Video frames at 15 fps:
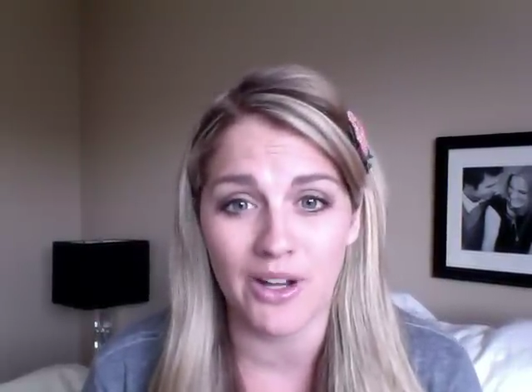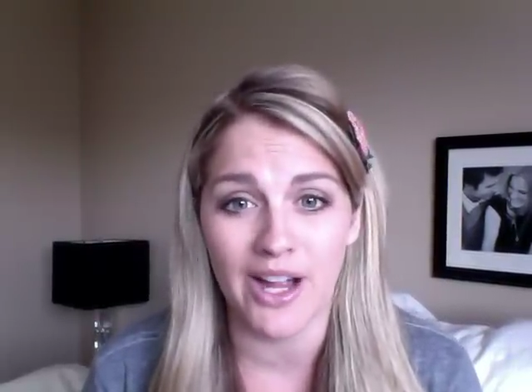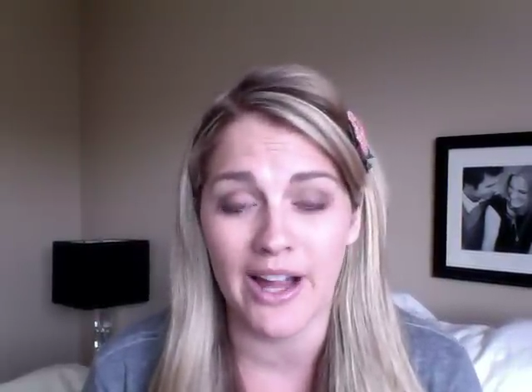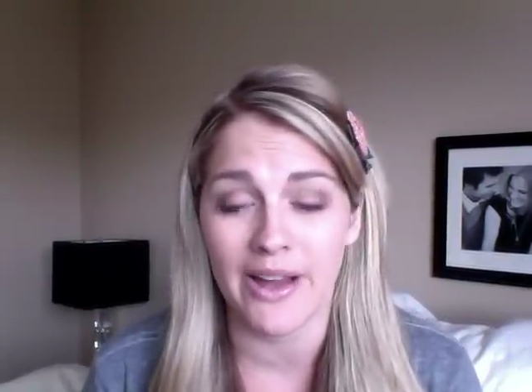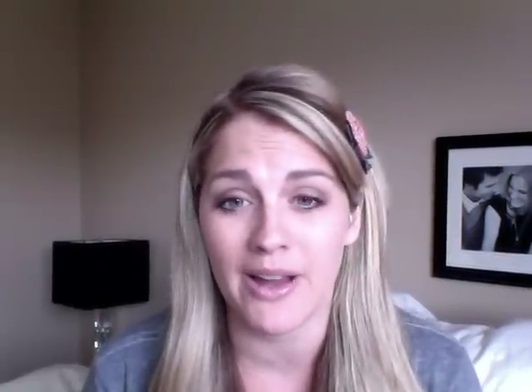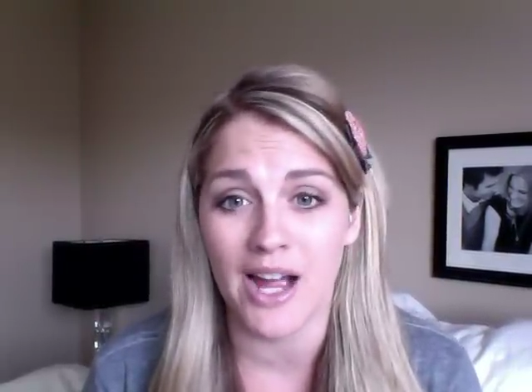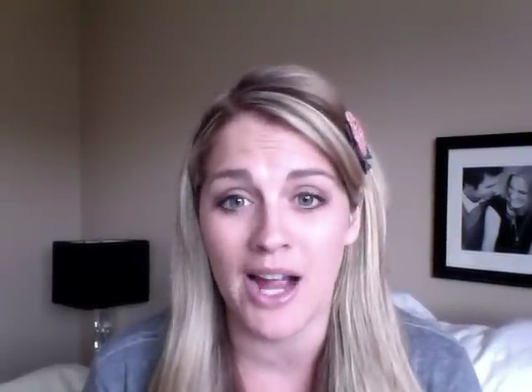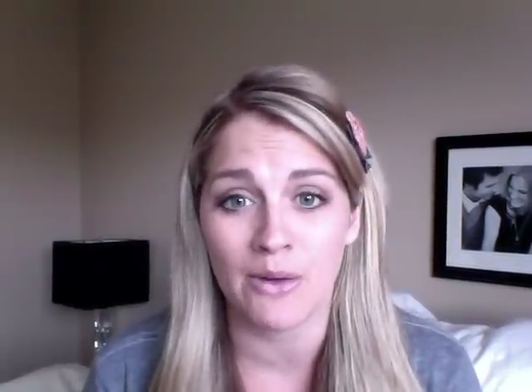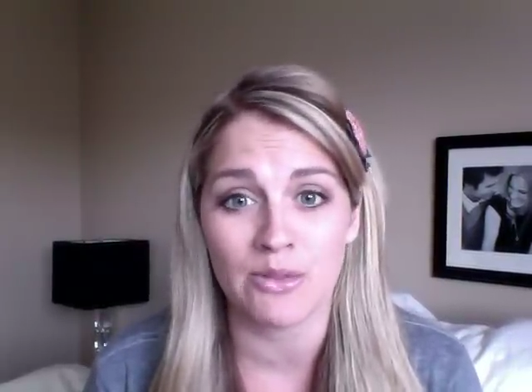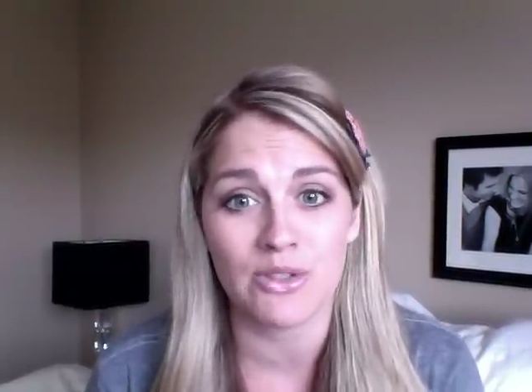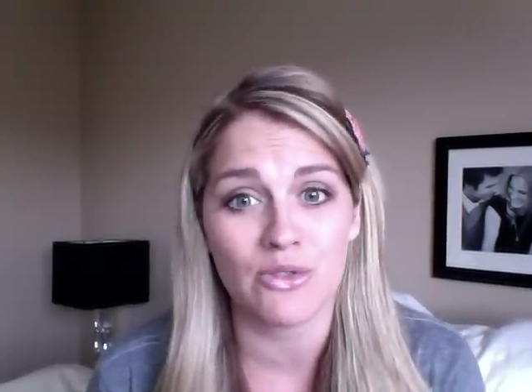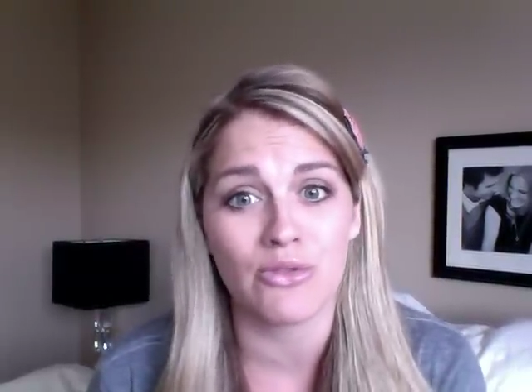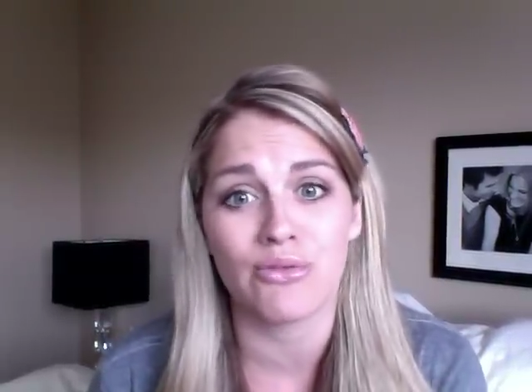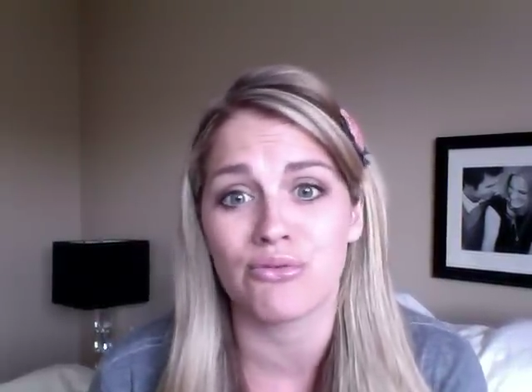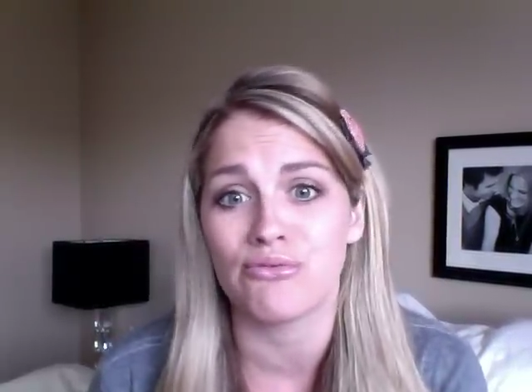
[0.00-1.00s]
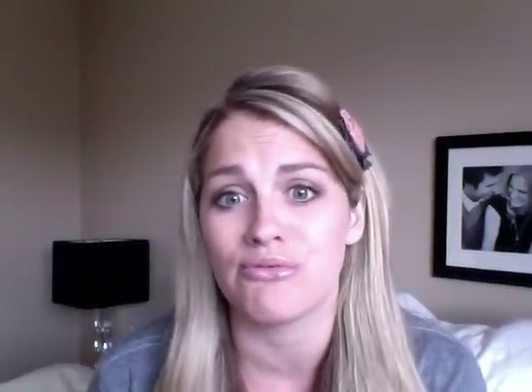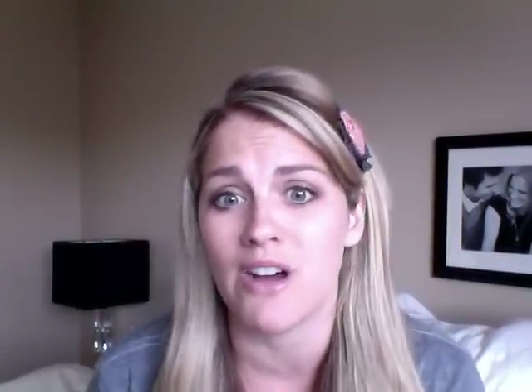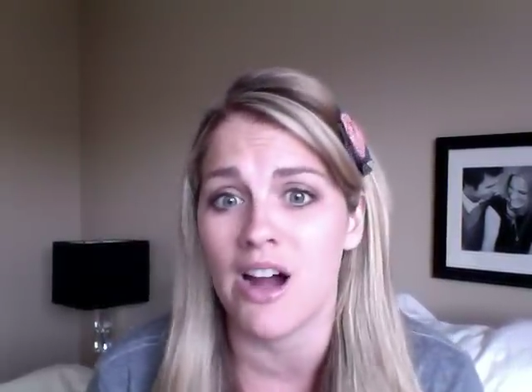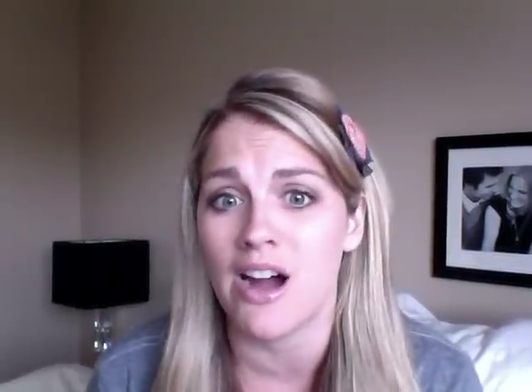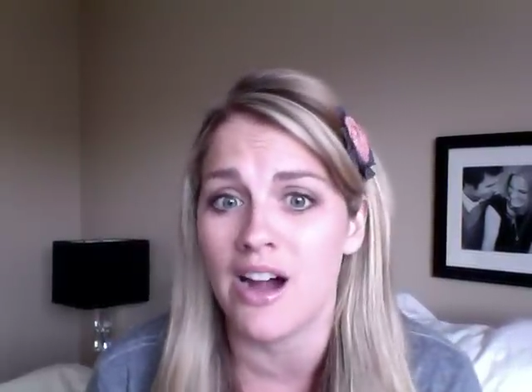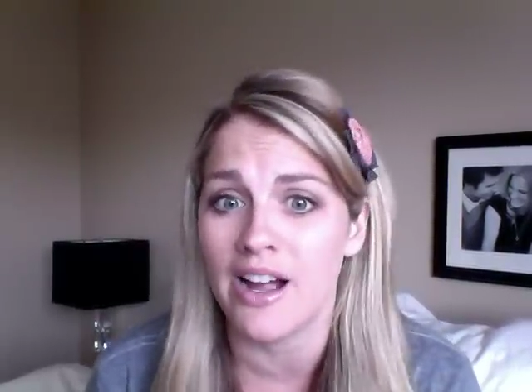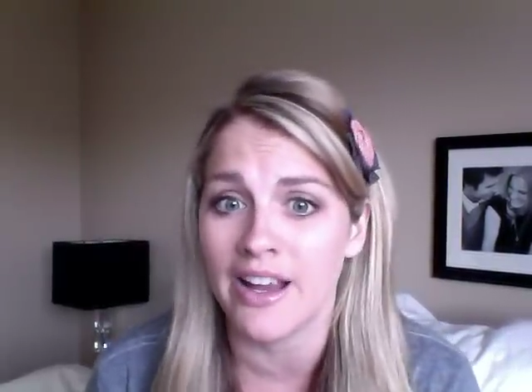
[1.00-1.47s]
I was
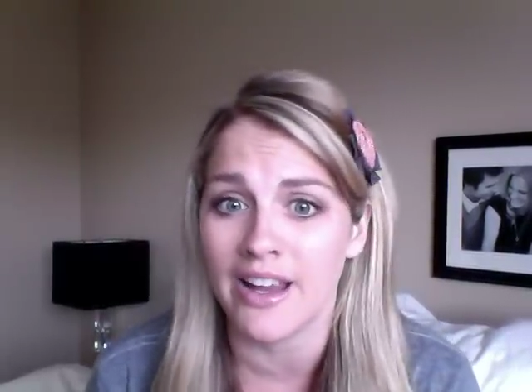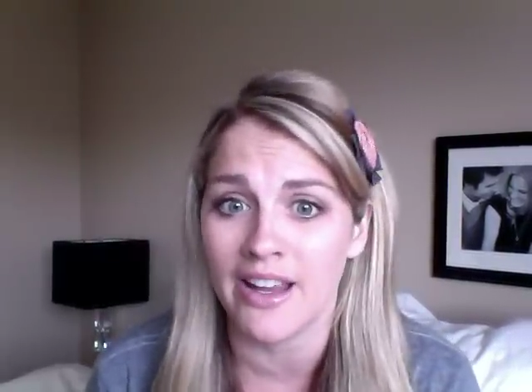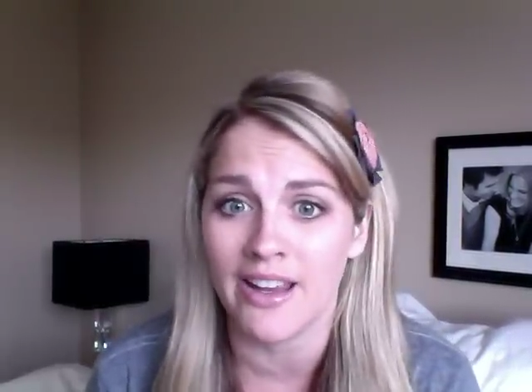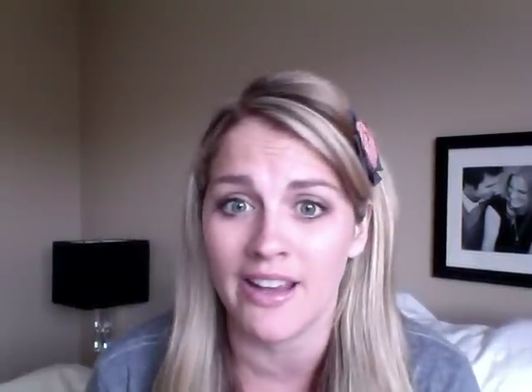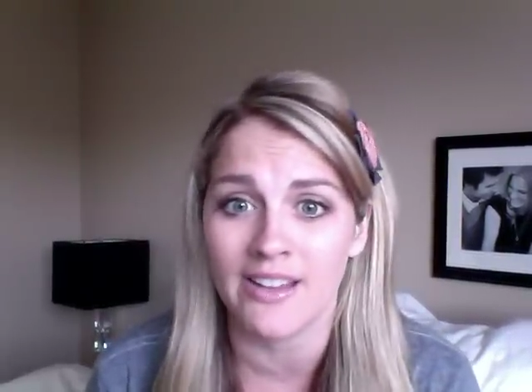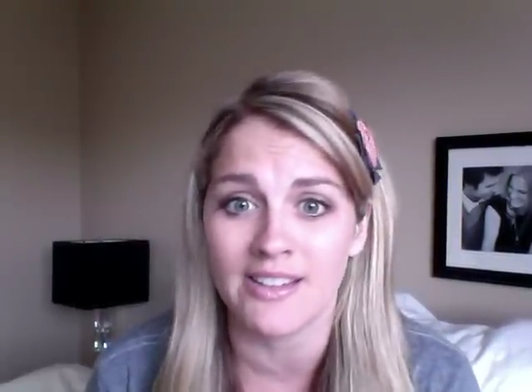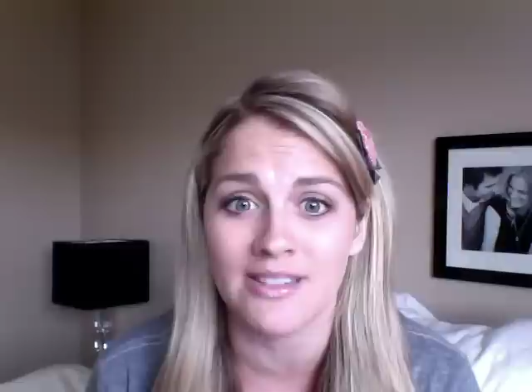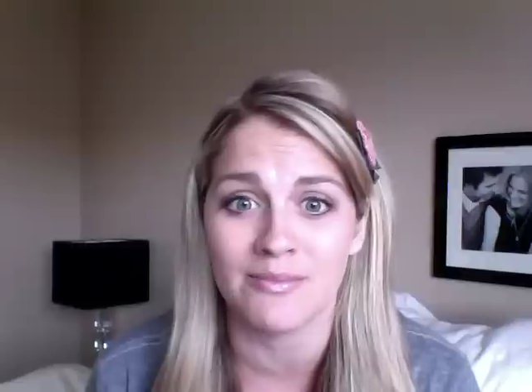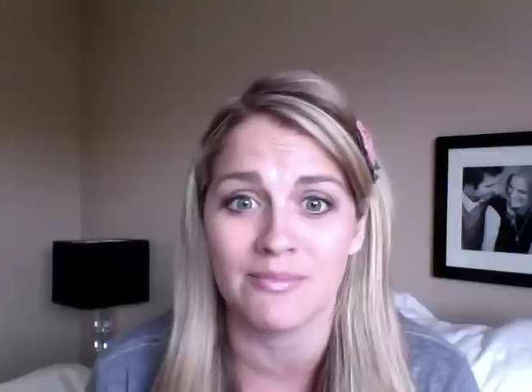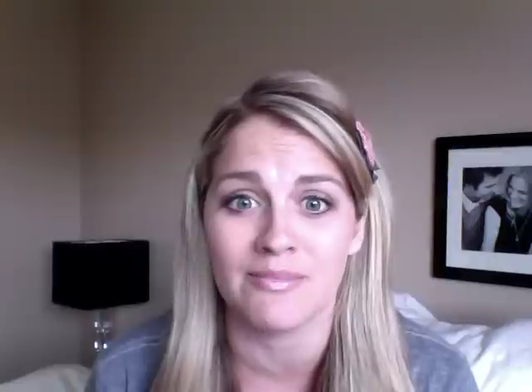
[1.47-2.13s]
crying